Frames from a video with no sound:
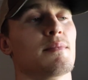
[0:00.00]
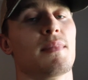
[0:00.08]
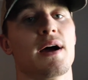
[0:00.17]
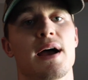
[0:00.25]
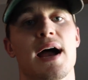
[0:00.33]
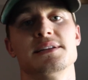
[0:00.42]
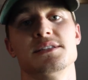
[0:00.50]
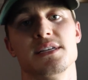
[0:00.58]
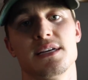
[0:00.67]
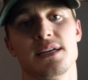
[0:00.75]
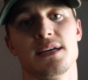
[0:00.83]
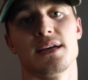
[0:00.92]
My
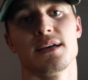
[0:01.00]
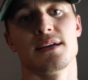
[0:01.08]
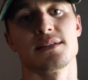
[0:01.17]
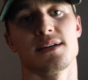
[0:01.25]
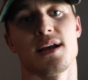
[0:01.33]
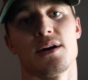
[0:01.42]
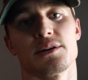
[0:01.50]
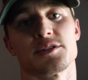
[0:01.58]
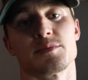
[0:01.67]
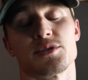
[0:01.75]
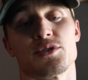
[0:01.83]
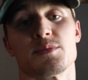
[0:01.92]
IG is now a
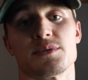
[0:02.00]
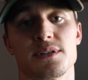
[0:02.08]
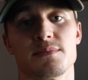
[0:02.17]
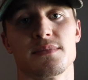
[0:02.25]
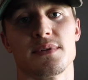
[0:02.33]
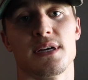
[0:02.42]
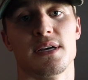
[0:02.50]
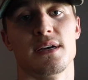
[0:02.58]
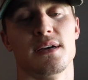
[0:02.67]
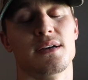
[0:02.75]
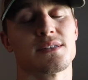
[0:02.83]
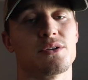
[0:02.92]
subscription.
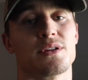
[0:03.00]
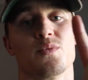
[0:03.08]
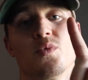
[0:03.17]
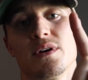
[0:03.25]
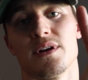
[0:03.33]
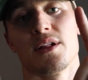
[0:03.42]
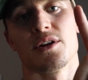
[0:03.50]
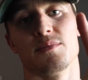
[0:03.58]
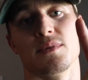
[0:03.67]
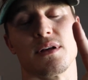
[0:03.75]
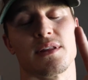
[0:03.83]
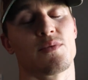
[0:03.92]
It's only $1 a
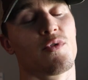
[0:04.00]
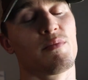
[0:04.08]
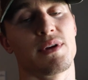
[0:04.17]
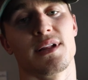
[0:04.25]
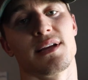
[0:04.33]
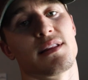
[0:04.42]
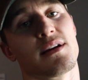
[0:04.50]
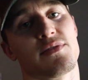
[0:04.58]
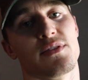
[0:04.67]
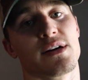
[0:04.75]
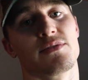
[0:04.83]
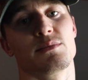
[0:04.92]
month. It won't be like that
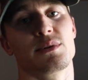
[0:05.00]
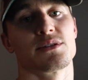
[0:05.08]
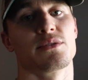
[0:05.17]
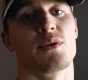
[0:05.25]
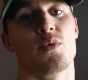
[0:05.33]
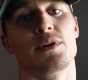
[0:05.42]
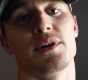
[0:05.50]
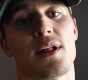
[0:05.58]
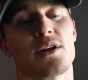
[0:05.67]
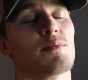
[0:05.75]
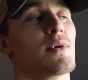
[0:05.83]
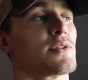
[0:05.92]
forever, but it's only
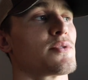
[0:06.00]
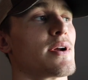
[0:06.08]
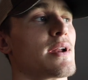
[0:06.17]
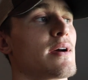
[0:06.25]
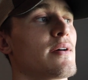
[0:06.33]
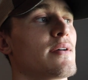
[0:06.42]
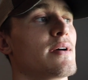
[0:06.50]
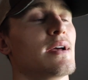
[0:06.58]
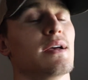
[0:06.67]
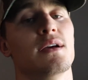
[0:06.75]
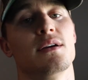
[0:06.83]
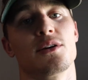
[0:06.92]
$1 a month right now.
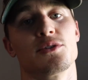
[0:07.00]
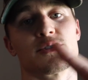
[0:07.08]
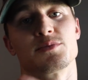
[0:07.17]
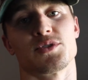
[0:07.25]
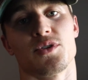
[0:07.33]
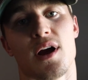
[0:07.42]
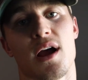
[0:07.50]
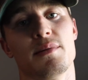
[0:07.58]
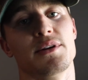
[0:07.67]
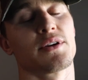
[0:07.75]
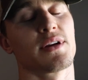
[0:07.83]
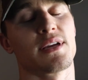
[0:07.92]
Go subscribe,
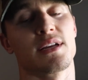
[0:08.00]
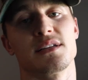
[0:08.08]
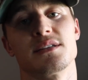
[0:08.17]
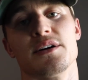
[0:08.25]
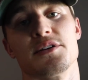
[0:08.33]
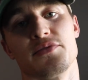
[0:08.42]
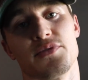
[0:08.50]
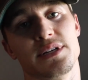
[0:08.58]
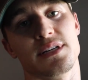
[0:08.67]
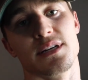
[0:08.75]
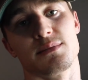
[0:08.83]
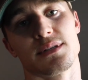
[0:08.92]
and you're going to get a ton of free
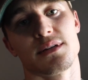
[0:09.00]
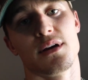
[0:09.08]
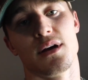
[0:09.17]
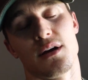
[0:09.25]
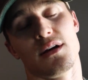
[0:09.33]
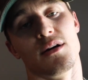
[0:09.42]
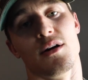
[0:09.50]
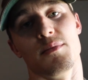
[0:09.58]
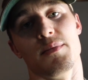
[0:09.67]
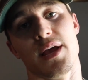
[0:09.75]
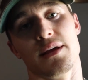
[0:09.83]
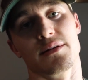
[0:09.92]
tips
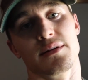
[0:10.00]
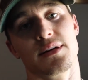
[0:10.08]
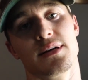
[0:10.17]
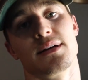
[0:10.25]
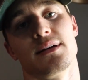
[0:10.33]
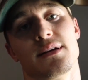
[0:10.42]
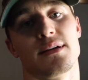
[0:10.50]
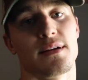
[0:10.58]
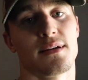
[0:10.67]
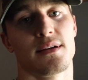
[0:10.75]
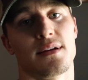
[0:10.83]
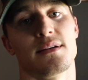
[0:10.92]
on manhood,
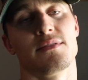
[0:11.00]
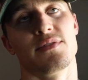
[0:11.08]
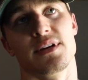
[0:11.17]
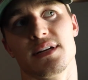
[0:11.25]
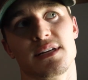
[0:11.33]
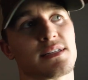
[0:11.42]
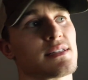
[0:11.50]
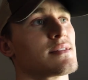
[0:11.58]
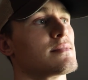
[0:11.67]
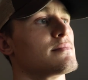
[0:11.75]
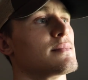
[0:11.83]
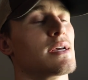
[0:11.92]
fitness,
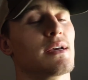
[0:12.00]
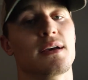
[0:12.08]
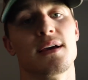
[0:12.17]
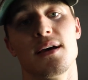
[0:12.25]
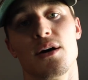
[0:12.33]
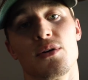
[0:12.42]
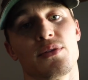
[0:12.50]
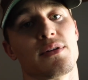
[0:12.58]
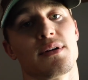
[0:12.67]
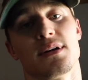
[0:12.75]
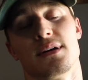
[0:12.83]
health,